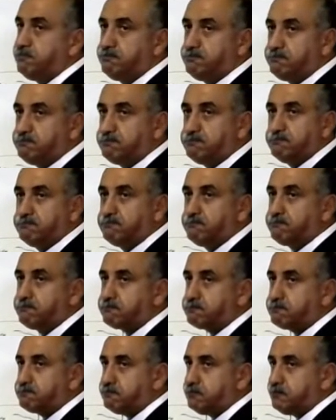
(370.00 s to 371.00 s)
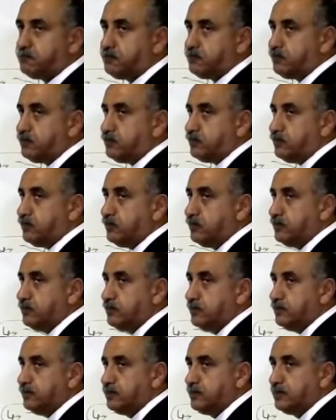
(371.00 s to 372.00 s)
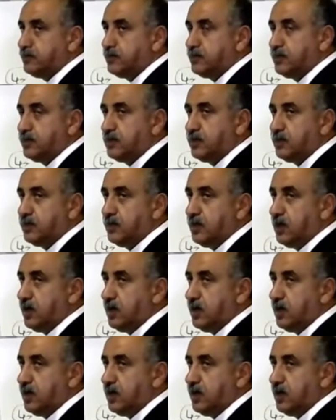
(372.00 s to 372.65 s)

Nothing is said.